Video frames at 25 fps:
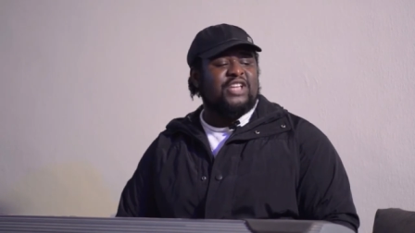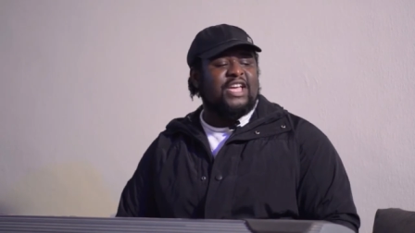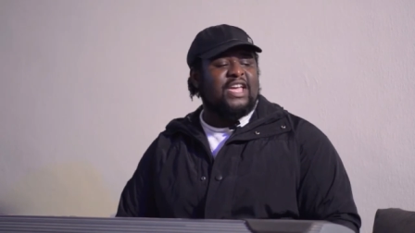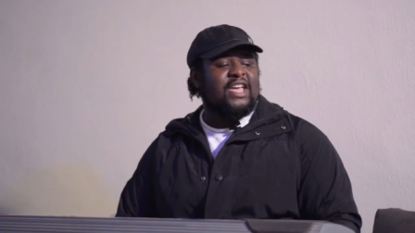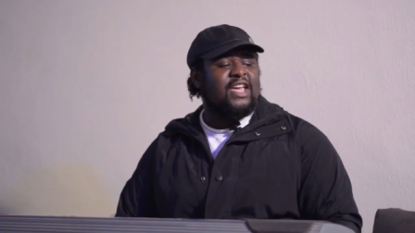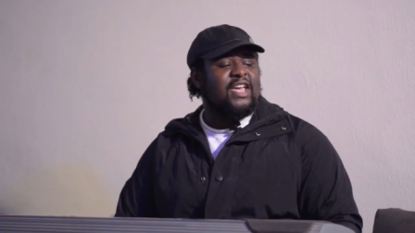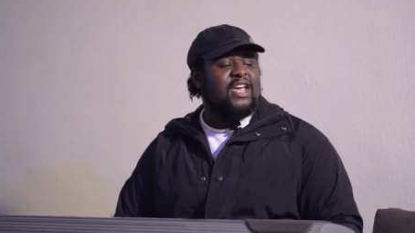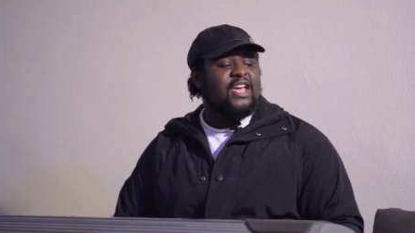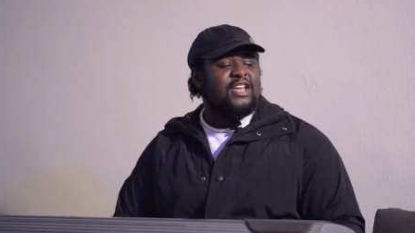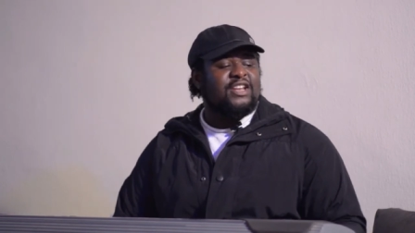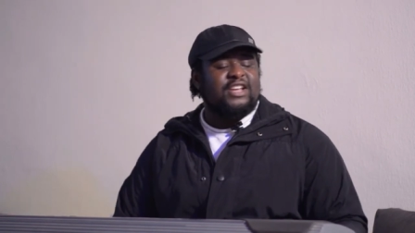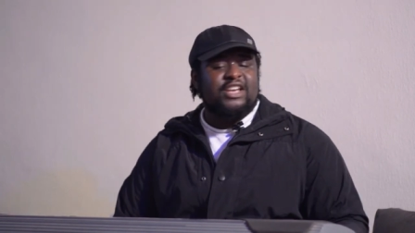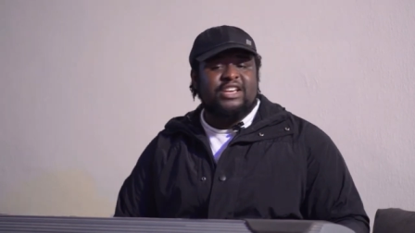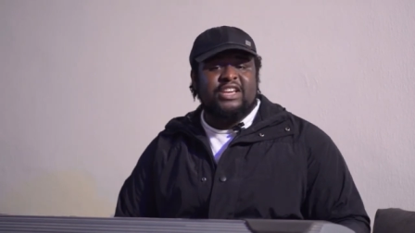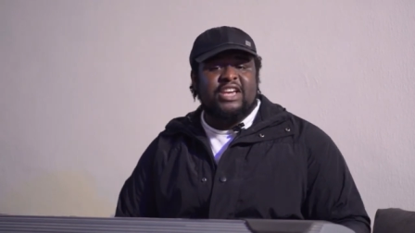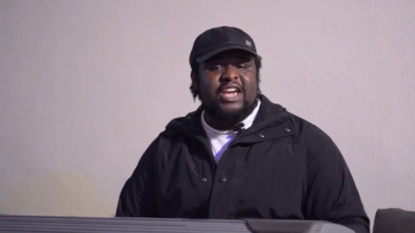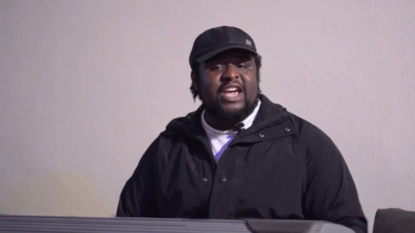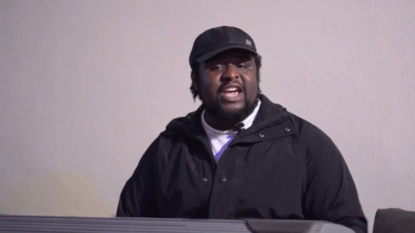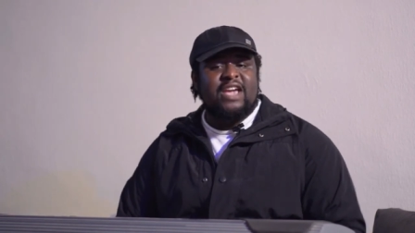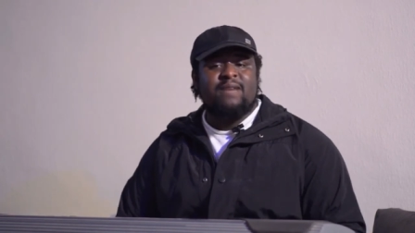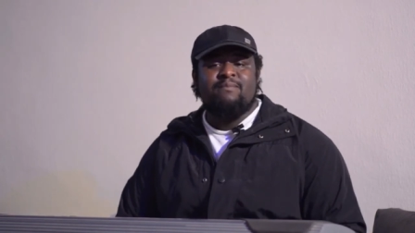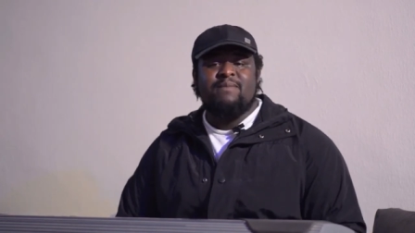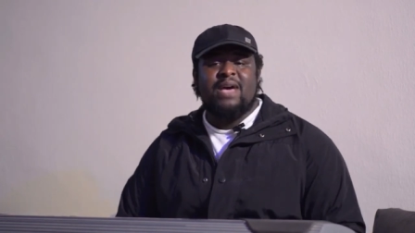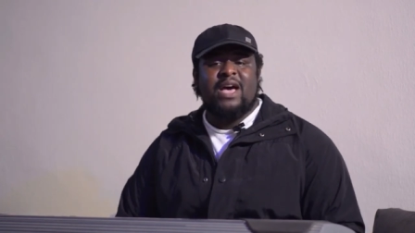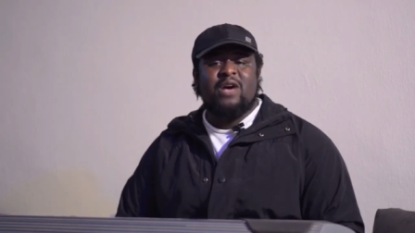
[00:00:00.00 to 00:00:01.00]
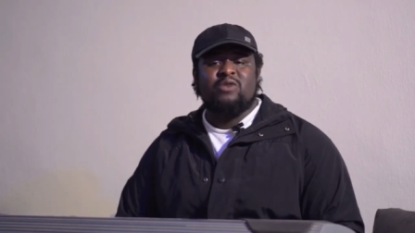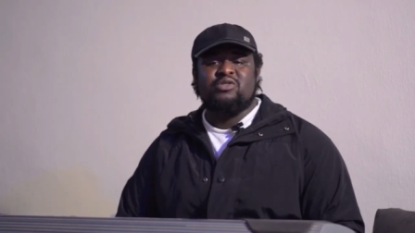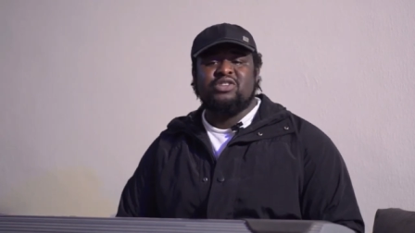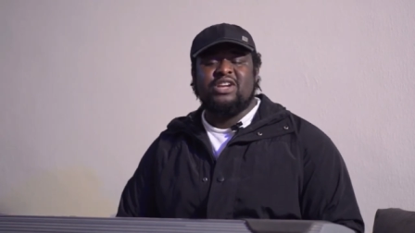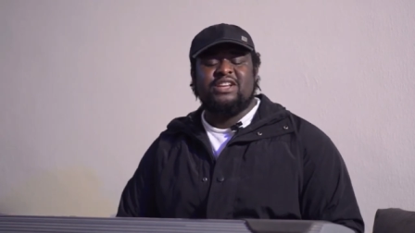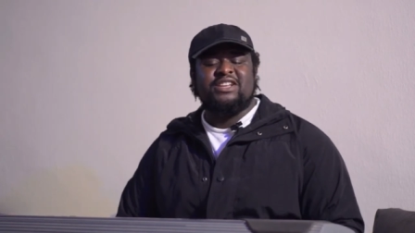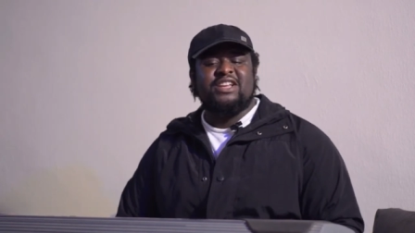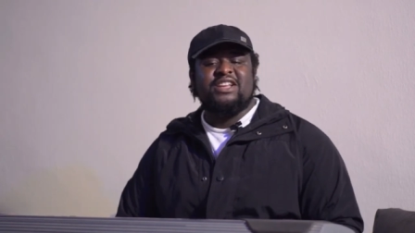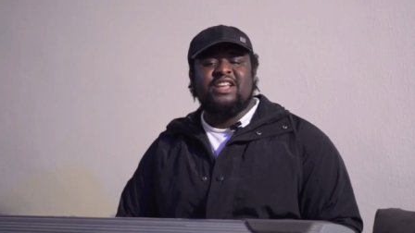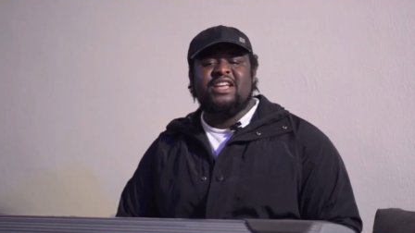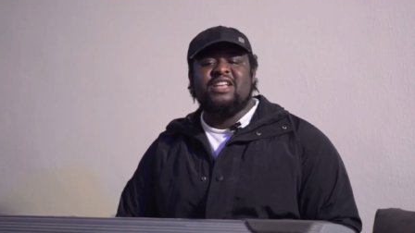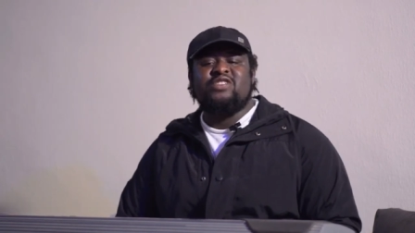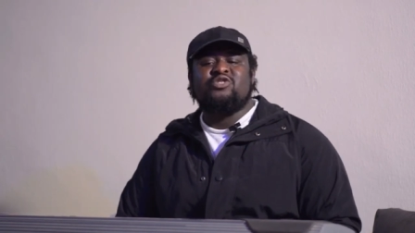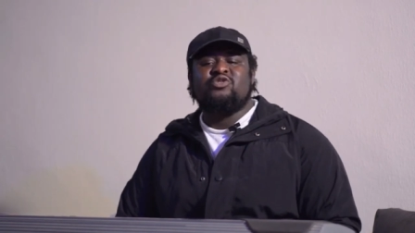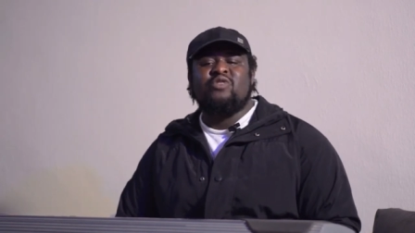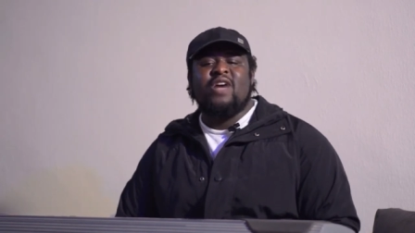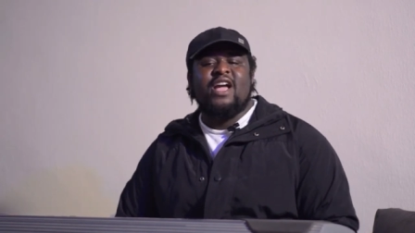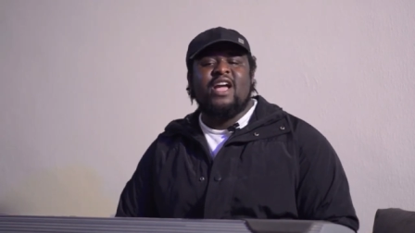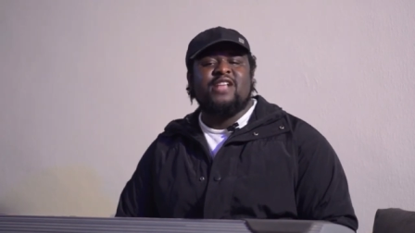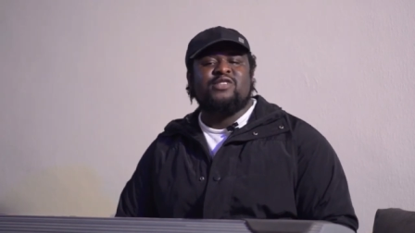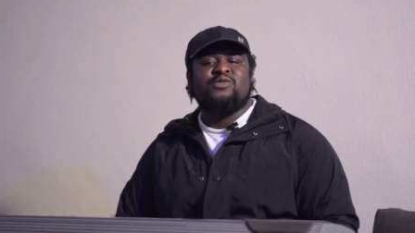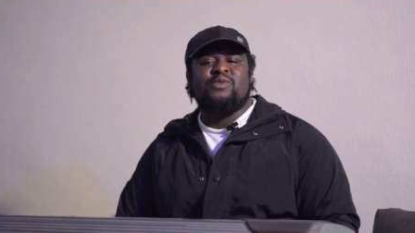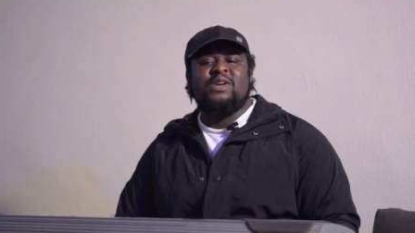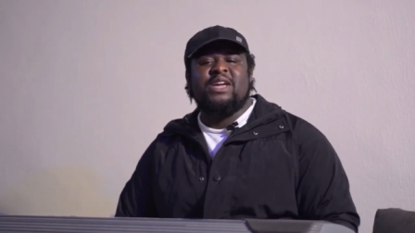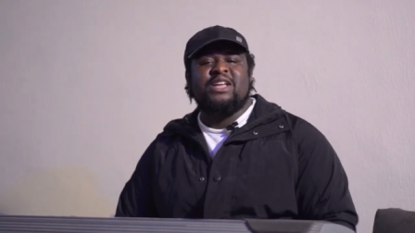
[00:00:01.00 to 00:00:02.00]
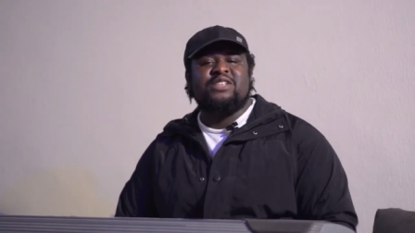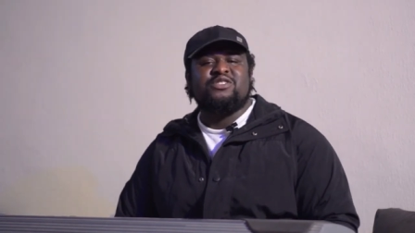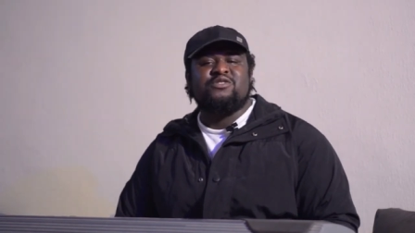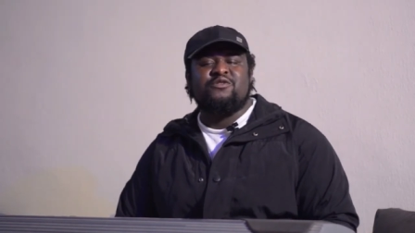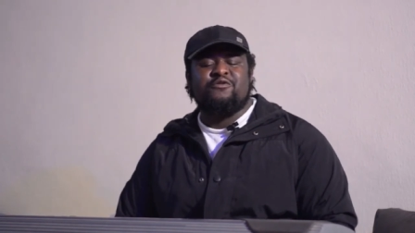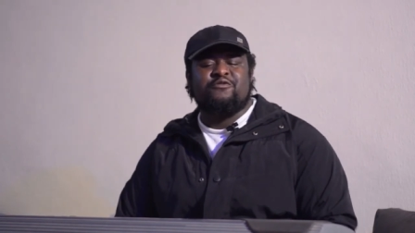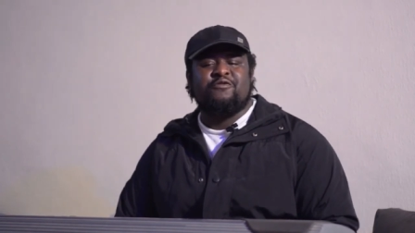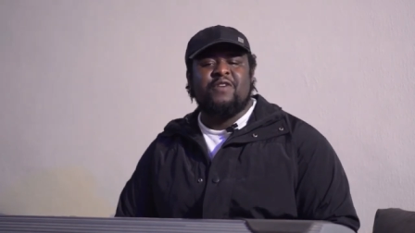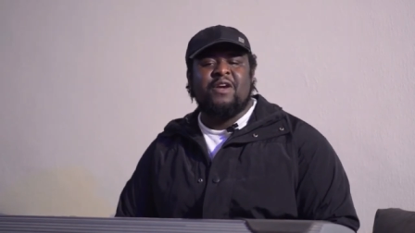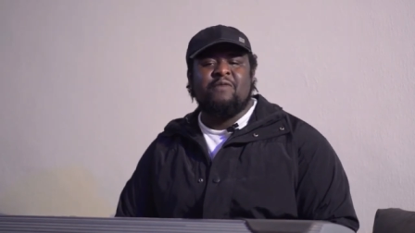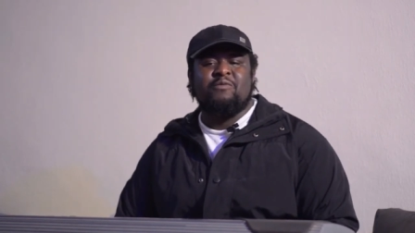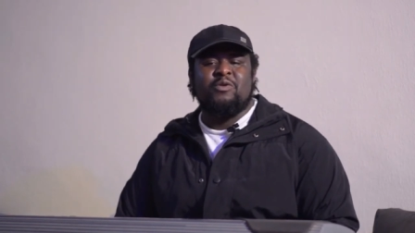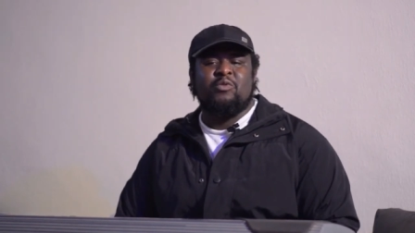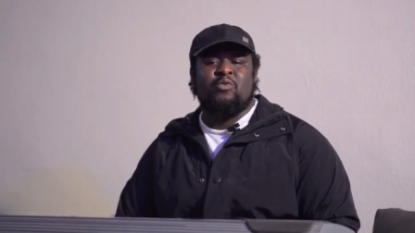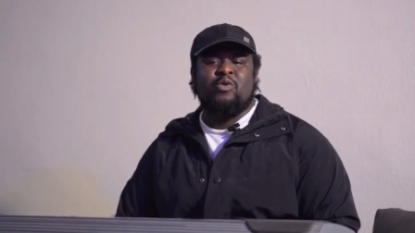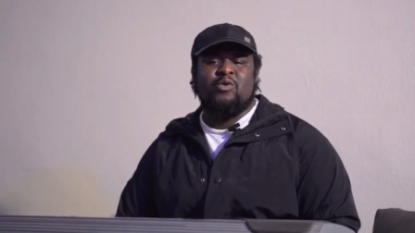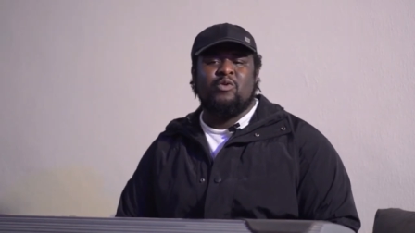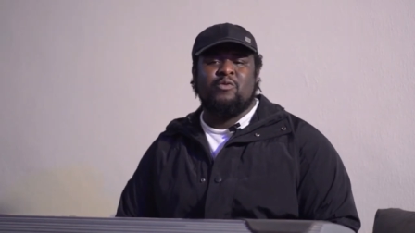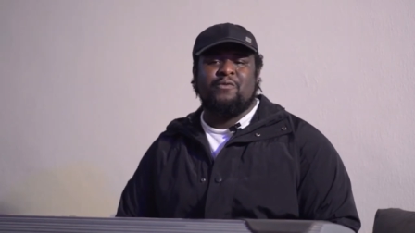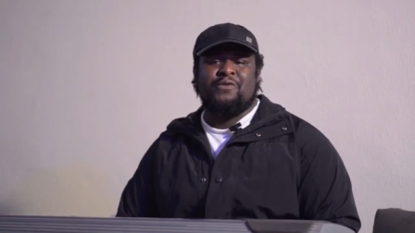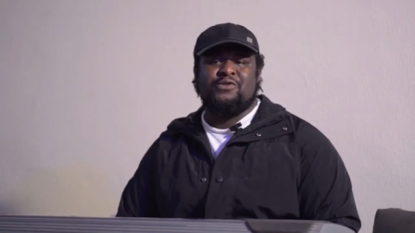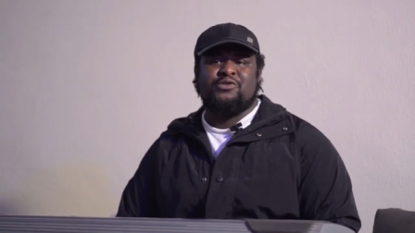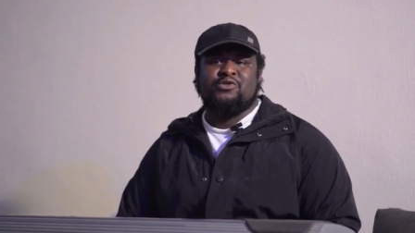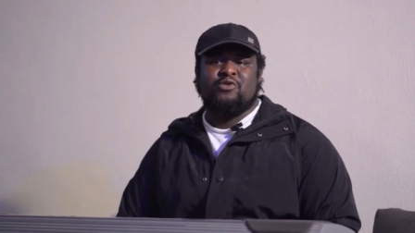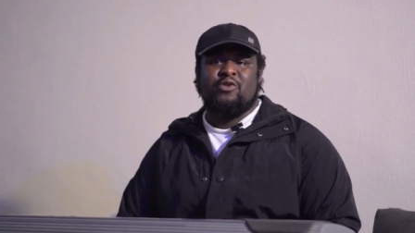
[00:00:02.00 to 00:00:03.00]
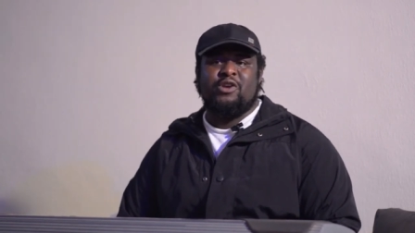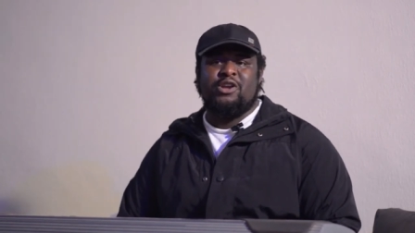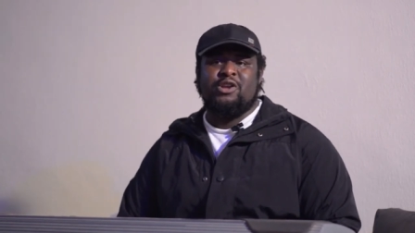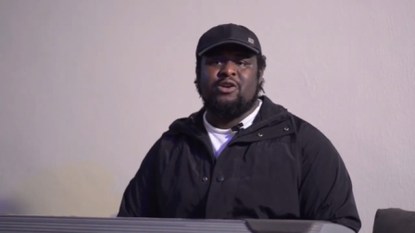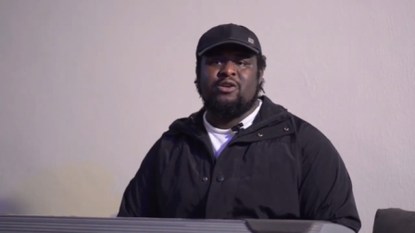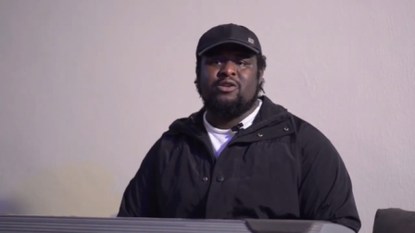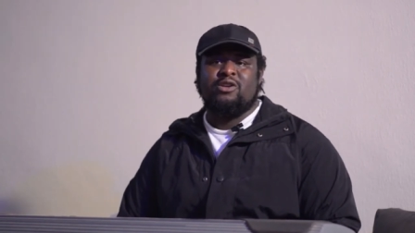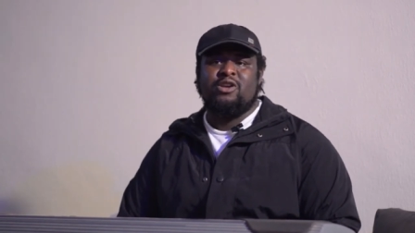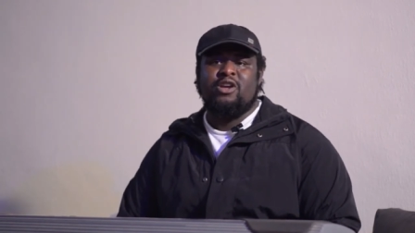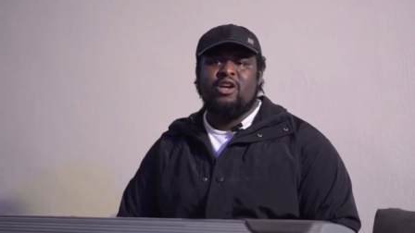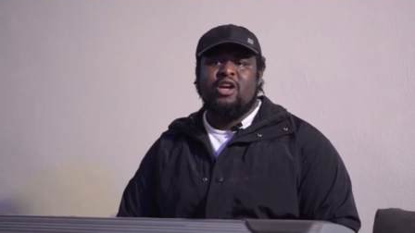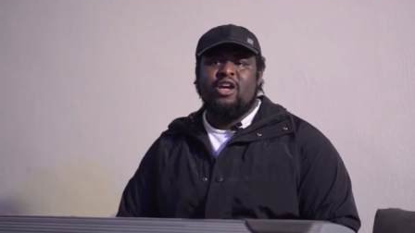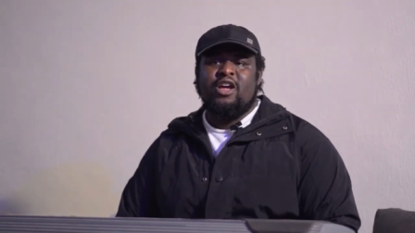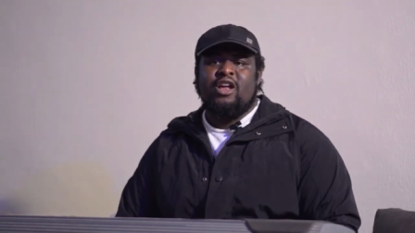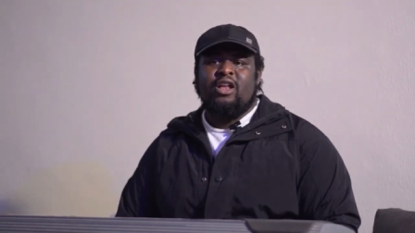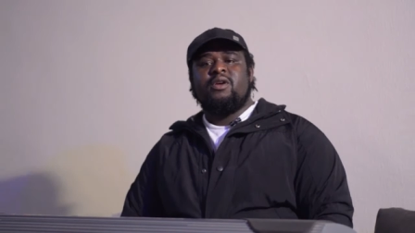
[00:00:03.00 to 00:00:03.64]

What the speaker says: They came out and they didn't try to interfere with what was going on.